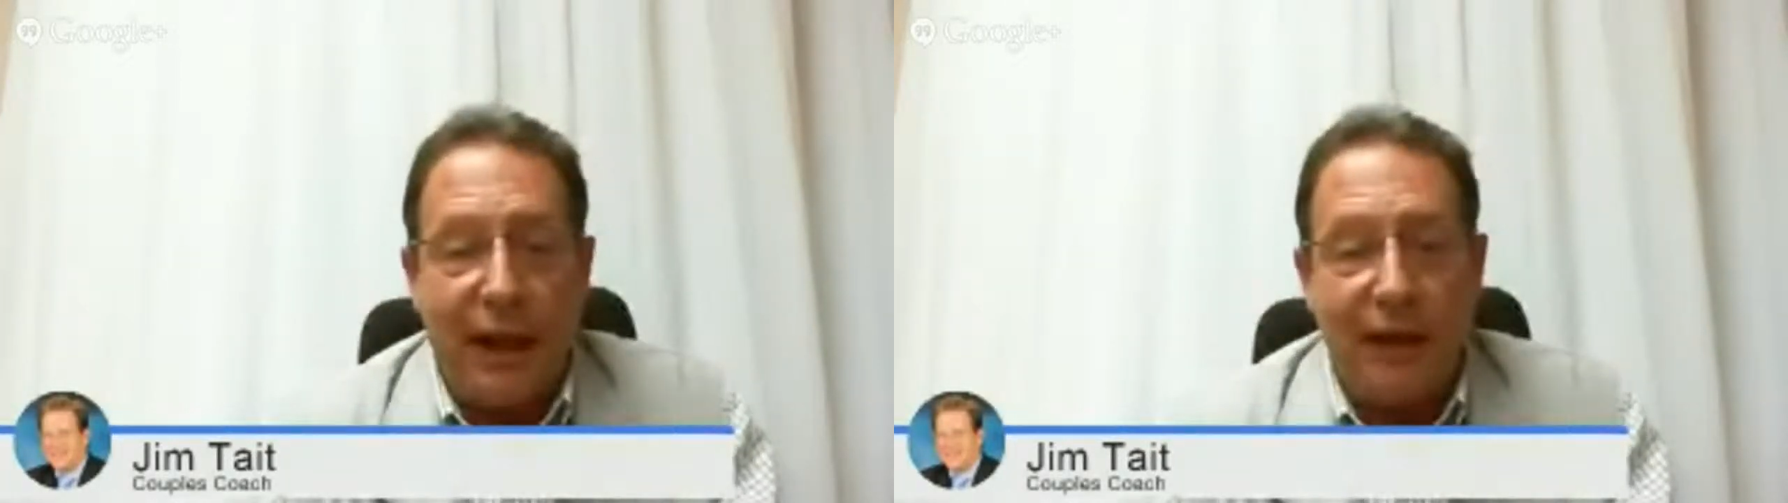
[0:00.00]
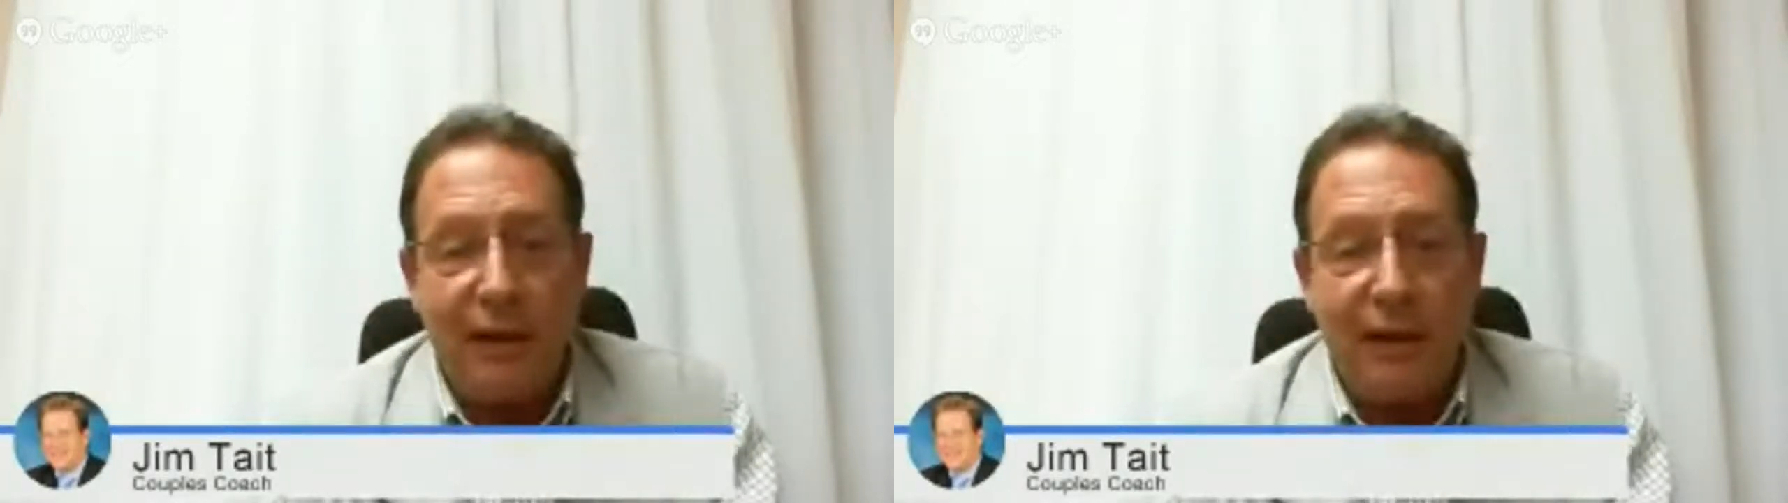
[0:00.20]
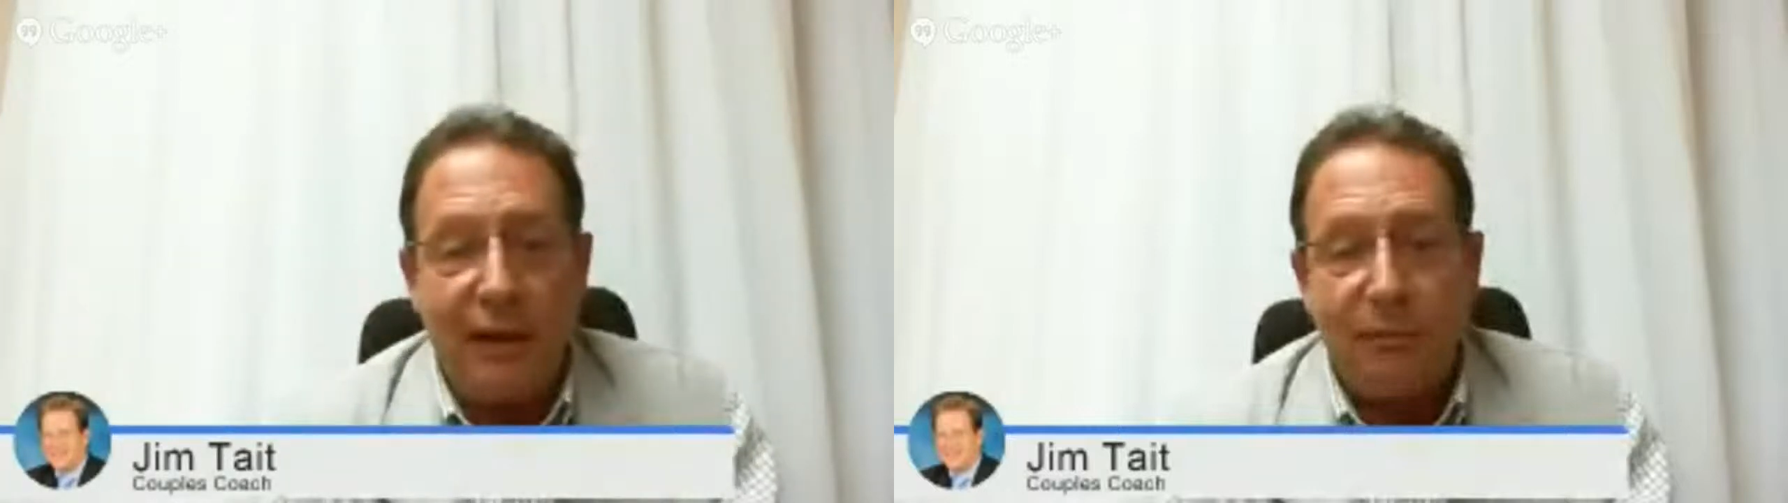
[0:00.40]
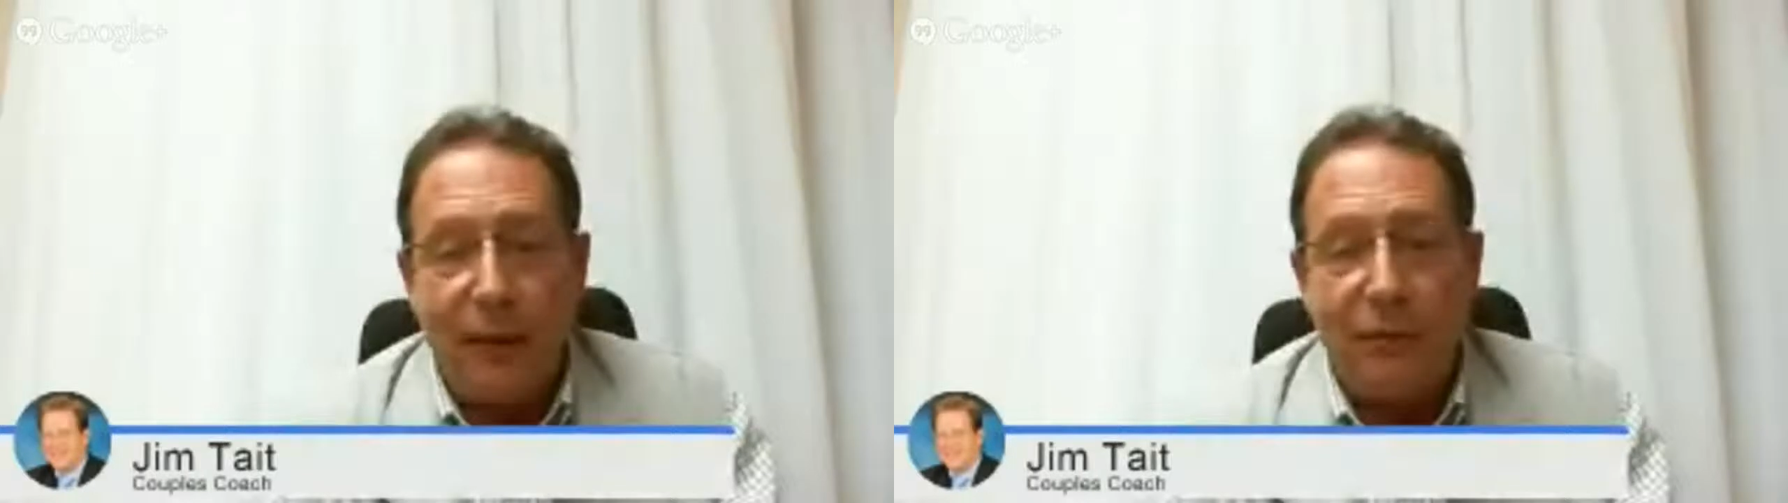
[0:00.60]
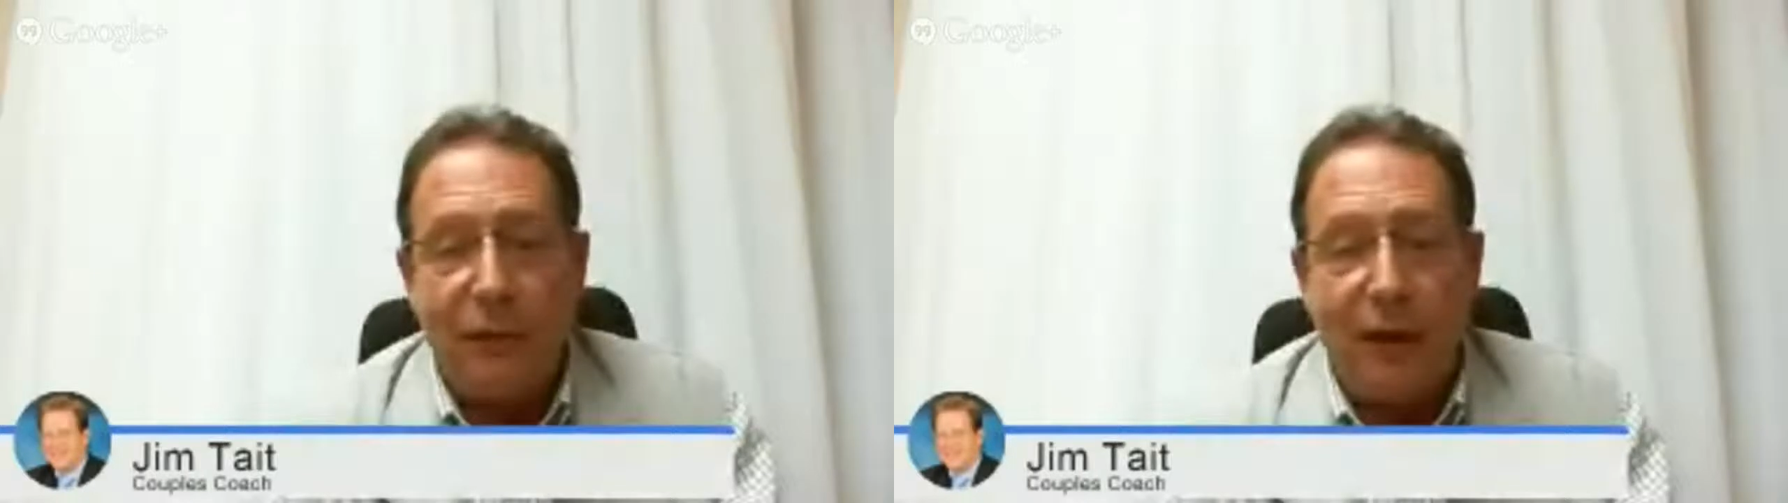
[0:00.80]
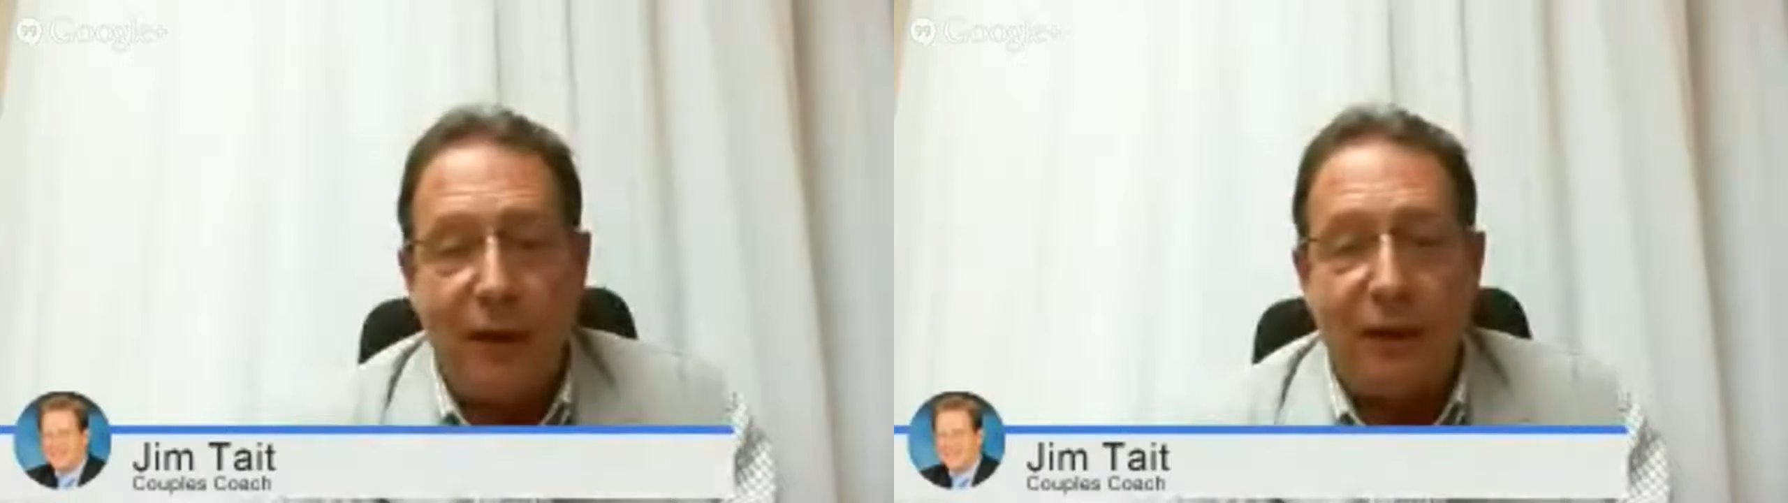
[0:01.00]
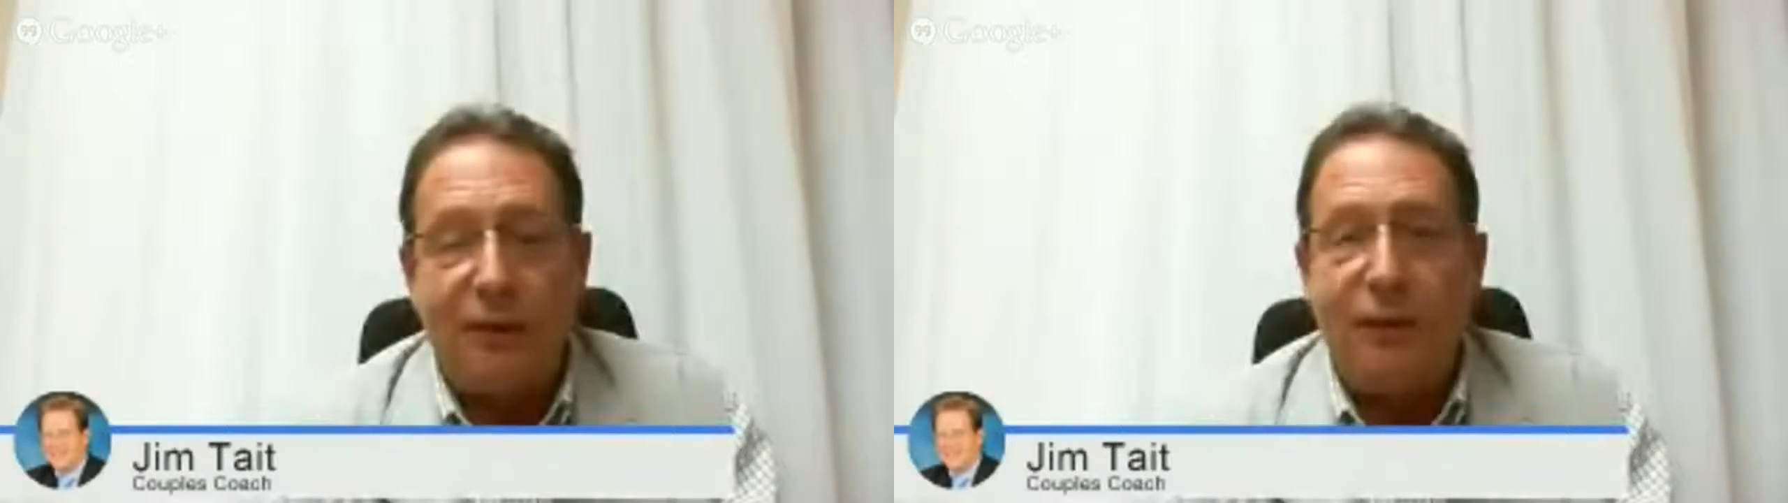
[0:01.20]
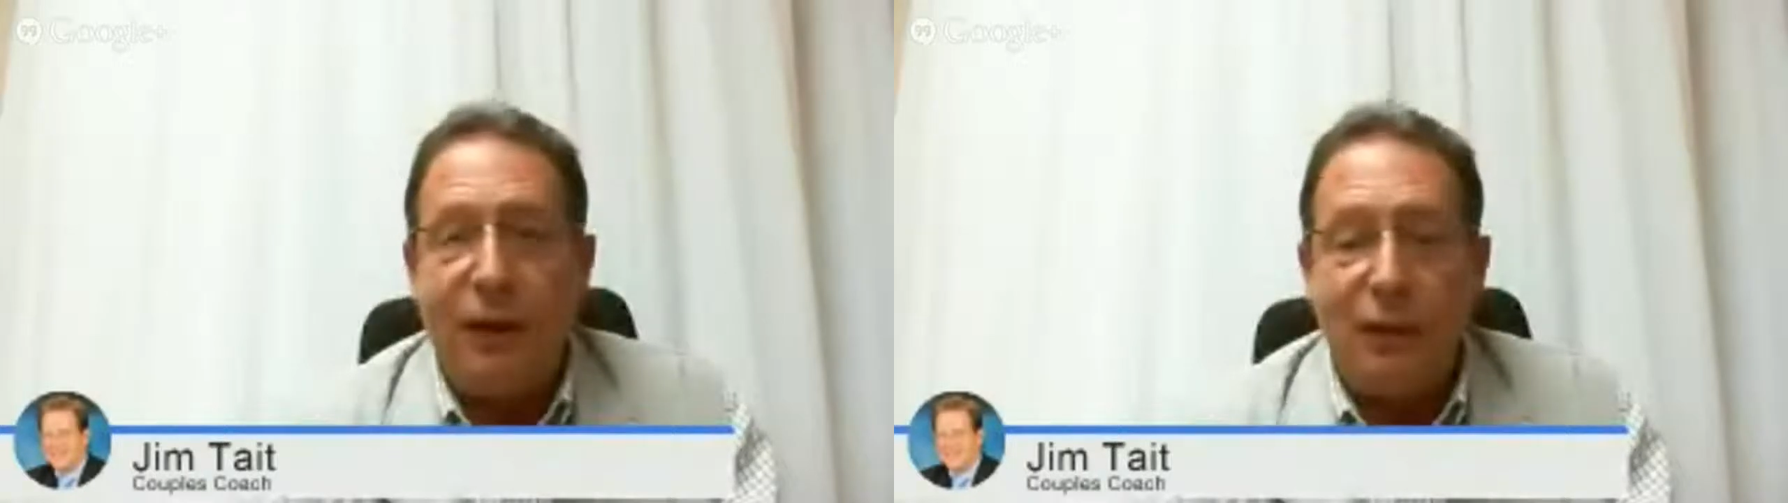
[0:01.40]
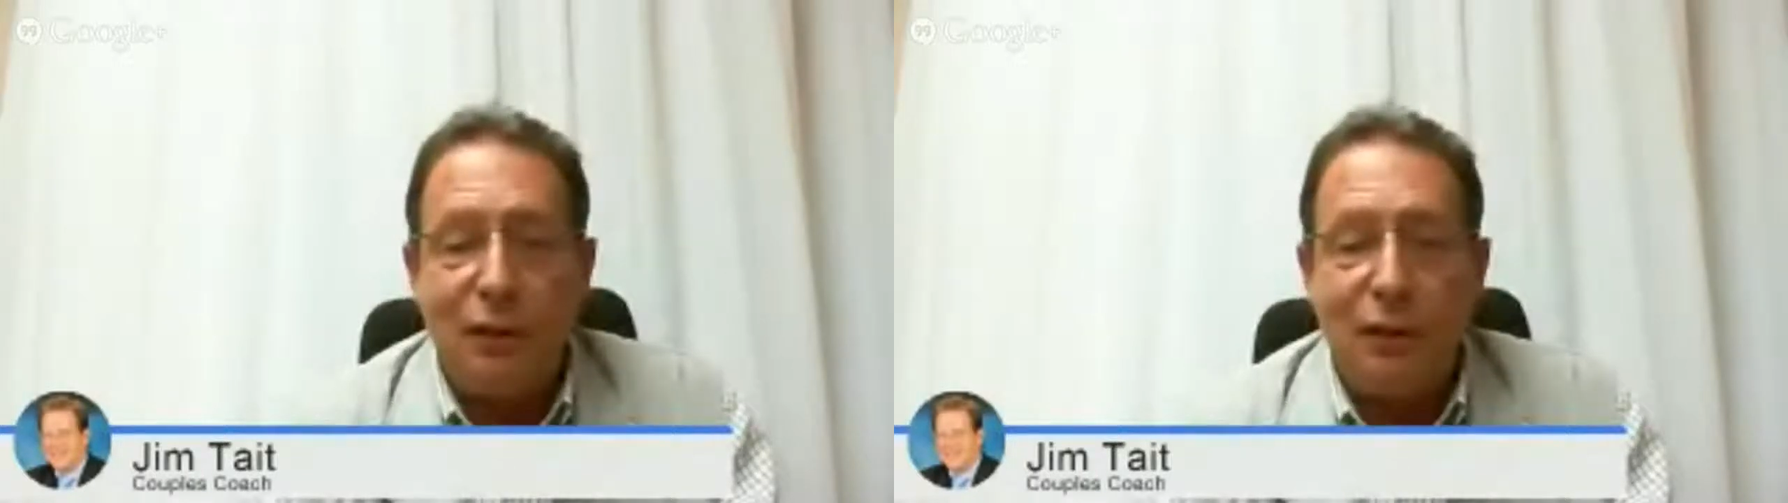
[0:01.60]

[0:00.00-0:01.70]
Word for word: Again, might find it very,